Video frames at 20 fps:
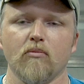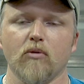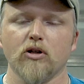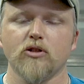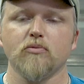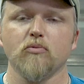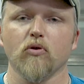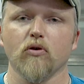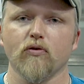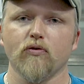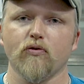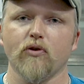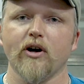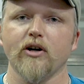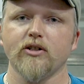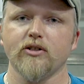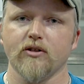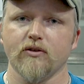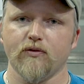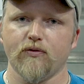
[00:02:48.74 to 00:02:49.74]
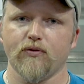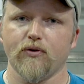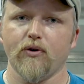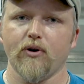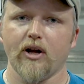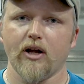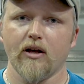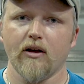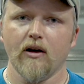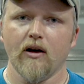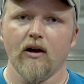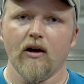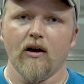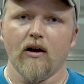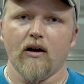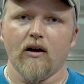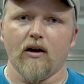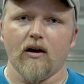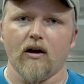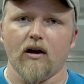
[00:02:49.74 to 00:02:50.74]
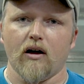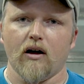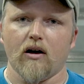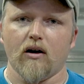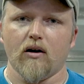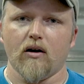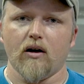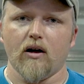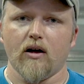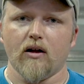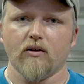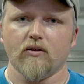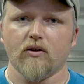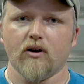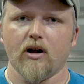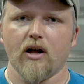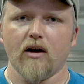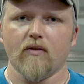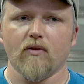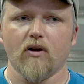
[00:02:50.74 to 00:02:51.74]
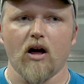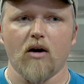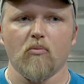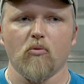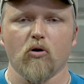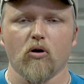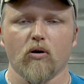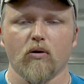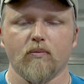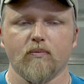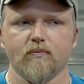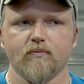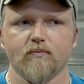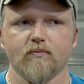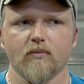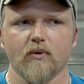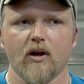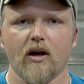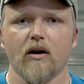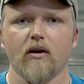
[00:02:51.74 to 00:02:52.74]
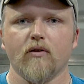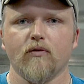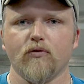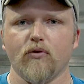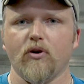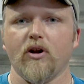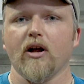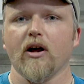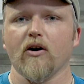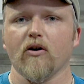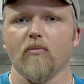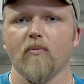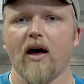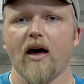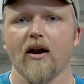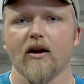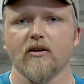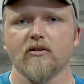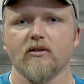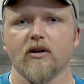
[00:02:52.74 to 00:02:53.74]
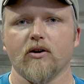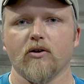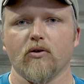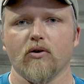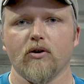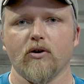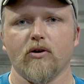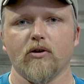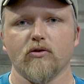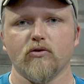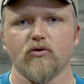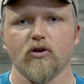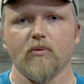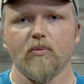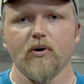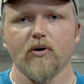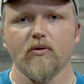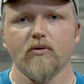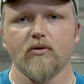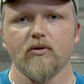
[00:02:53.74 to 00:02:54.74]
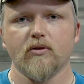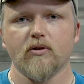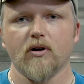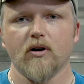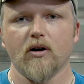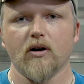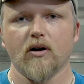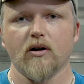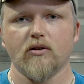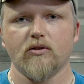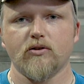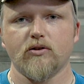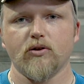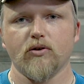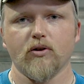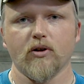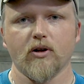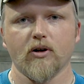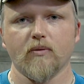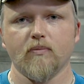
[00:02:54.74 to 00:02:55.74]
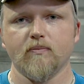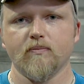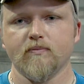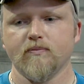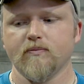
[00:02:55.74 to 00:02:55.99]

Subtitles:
much more fresh and fruity, and going to have a lot more fruity aromatics that are going to contribute to the